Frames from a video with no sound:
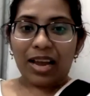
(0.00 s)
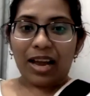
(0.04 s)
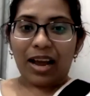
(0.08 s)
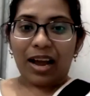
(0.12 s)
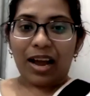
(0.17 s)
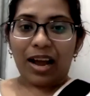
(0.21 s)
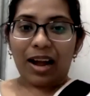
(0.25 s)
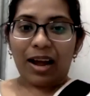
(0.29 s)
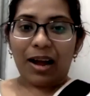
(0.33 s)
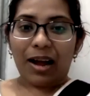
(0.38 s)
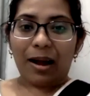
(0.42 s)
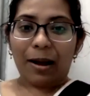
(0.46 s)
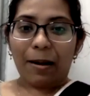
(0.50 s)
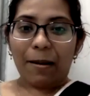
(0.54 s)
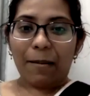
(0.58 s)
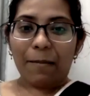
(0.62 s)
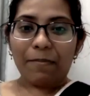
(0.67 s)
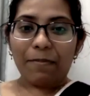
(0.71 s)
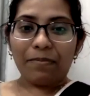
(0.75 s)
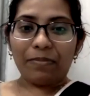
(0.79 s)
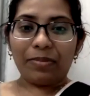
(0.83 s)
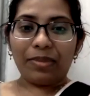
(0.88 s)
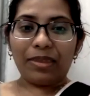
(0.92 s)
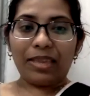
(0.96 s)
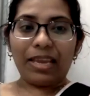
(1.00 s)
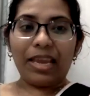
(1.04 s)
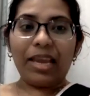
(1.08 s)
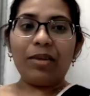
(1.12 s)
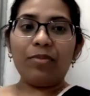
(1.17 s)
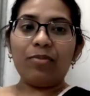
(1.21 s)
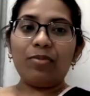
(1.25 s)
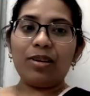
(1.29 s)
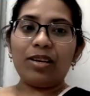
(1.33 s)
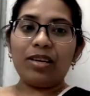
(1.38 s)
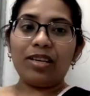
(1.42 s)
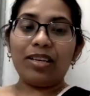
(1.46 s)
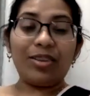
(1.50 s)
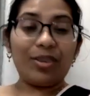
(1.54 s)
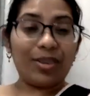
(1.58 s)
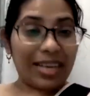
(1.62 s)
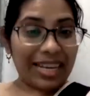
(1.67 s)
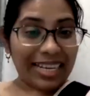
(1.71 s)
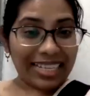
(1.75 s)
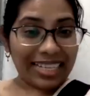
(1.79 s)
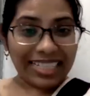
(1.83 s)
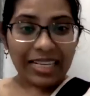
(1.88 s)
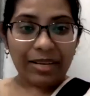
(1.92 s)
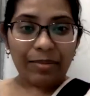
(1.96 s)
they will
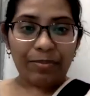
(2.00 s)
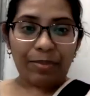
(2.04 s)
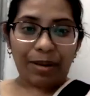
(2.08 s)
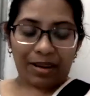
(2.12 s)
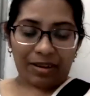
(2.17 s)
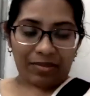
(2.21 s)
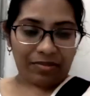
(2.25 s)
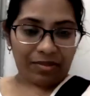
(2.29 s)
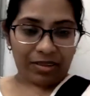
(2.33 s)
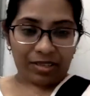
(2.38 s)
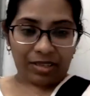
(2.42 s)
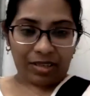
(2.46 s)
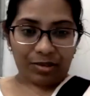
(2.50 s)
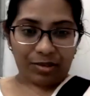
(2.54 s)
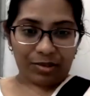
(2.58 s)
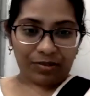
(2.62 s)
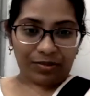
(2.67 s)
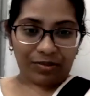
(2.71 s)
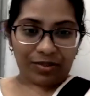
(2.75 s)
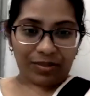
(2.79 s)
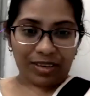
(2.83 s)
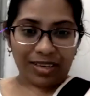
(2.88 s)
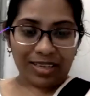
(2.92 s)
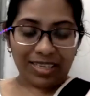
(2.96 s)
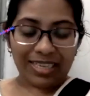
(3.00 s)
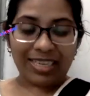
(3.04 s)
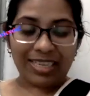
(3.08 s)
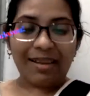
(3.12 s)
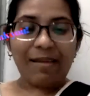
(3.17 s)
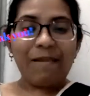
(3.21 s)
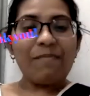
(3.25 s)
greatly benefit out of this.